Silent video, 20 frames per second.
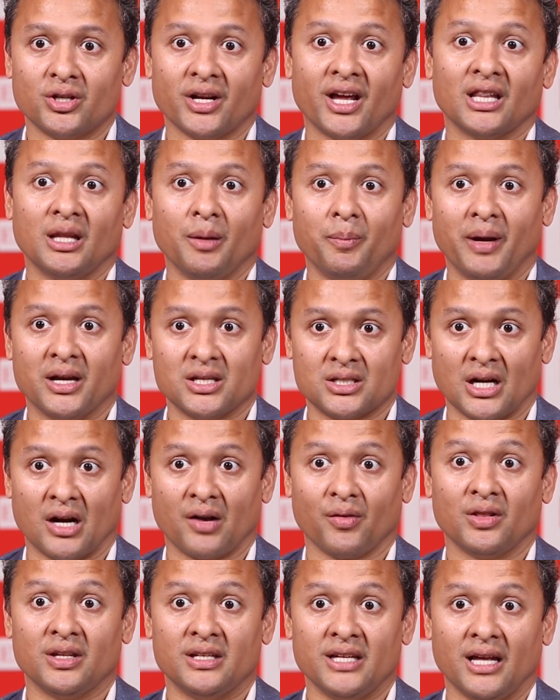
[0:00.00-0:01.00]
get the best
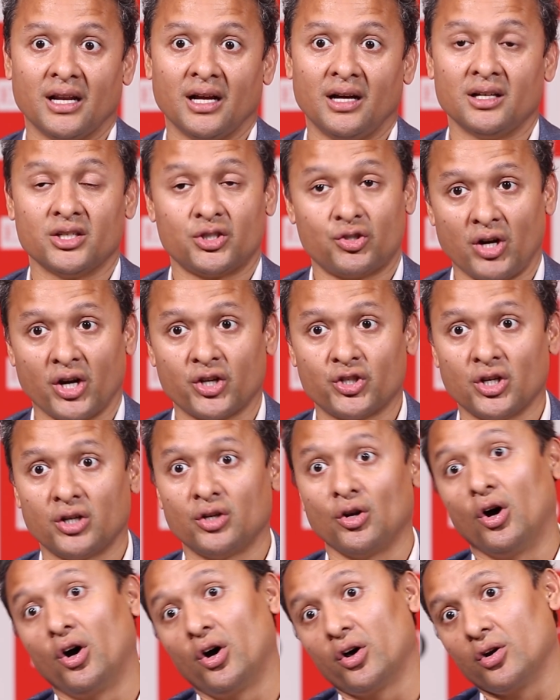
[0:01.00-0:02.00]
out of the data,
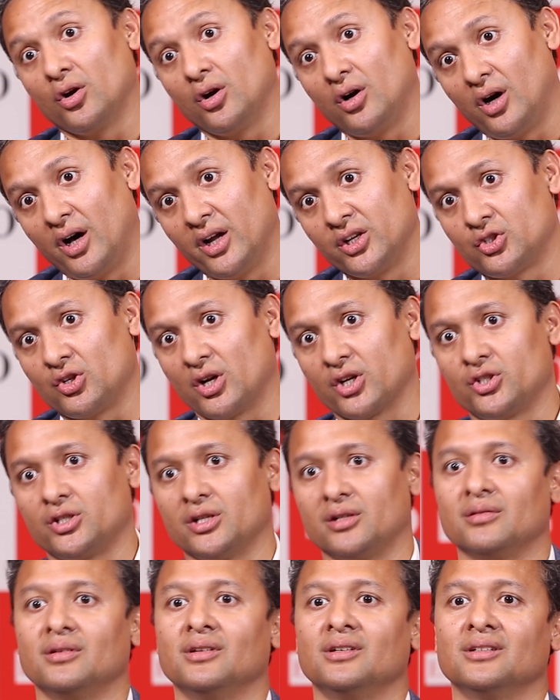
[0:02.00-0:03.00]
structured or
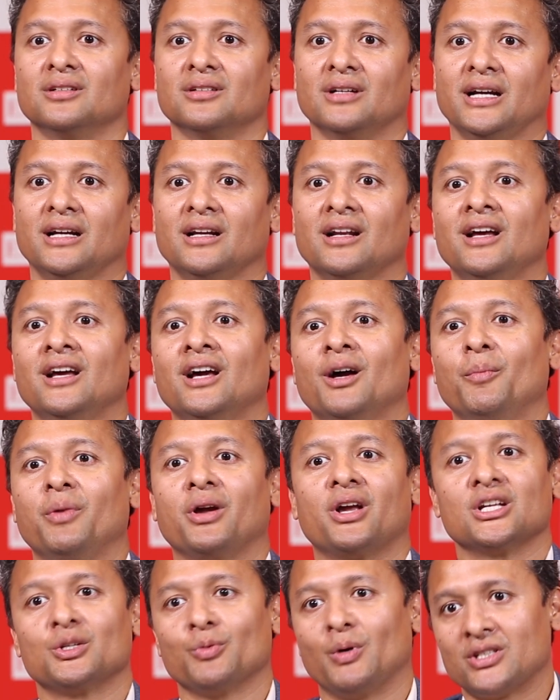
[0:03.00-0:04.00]
unstructured, right?
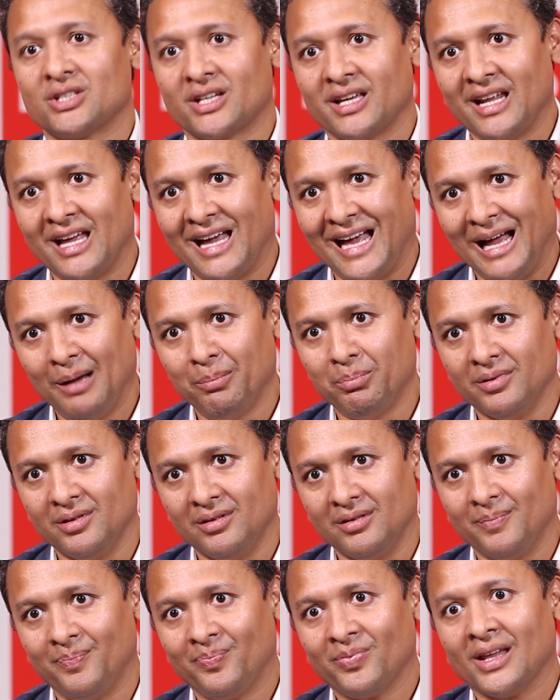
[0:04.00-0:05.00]
Because what's going to
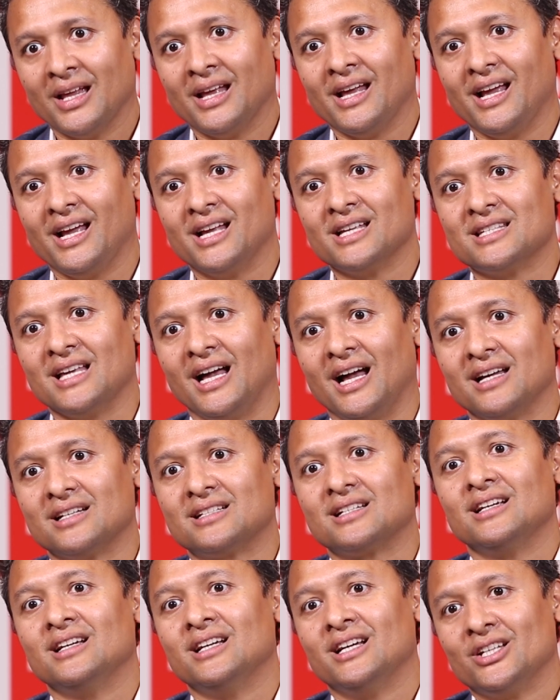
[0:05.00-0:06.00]
happen is
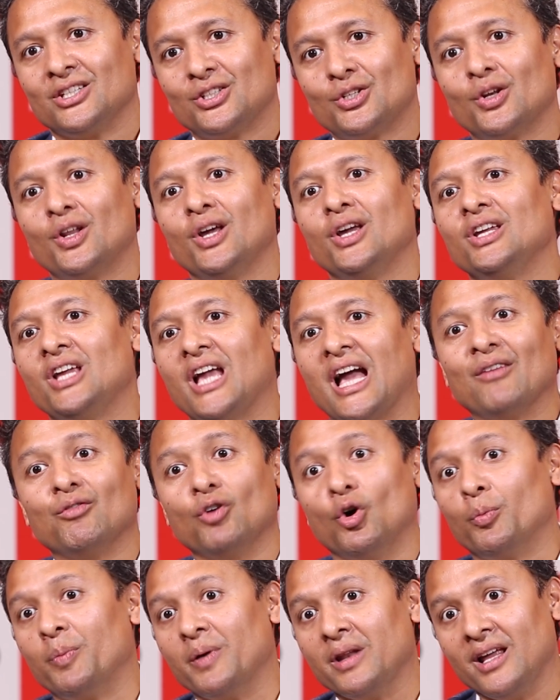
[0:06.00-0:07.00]
that today you have
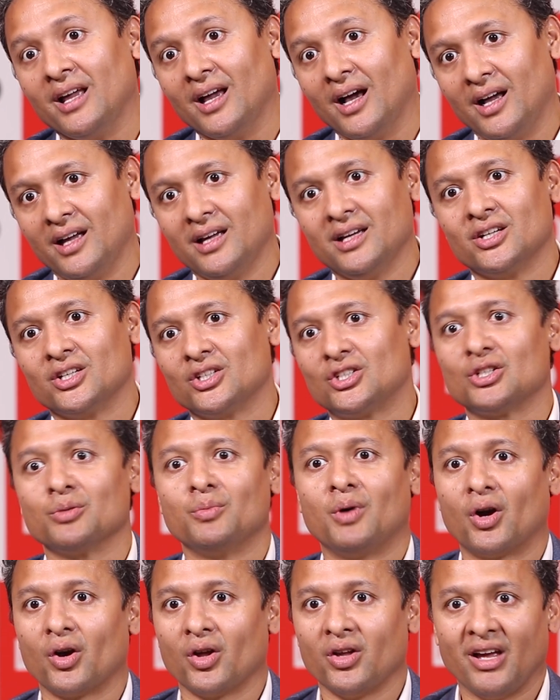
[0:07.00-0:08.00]
OpenAI,
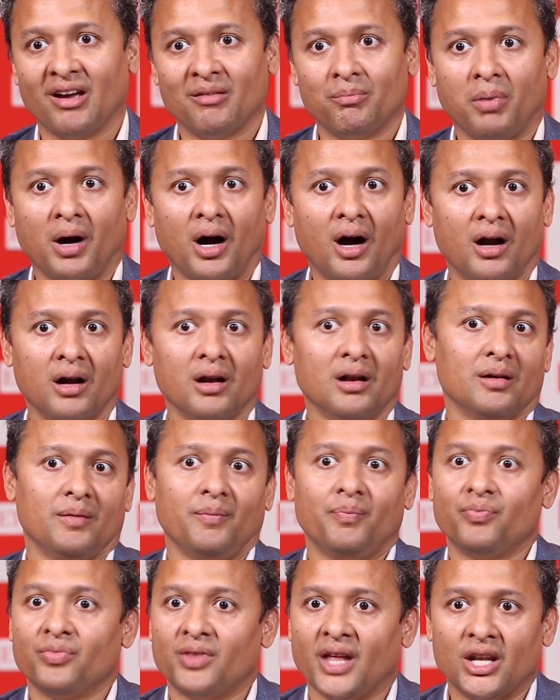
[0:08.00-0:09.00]
tomorrow you have Bard,
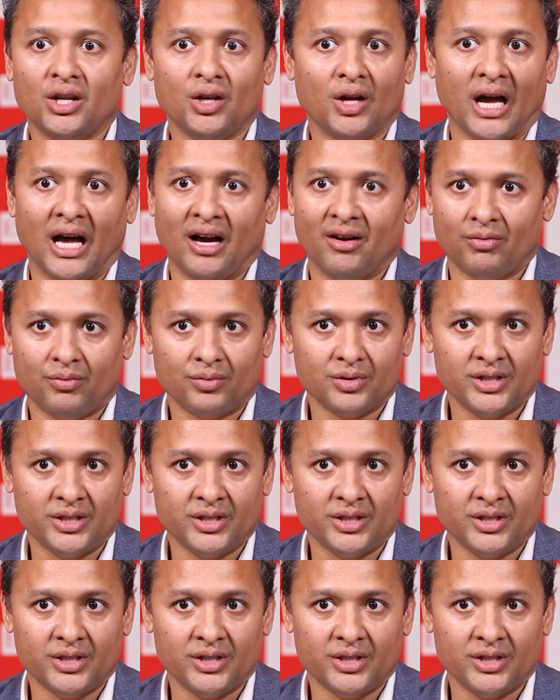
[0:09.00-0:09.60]
then you have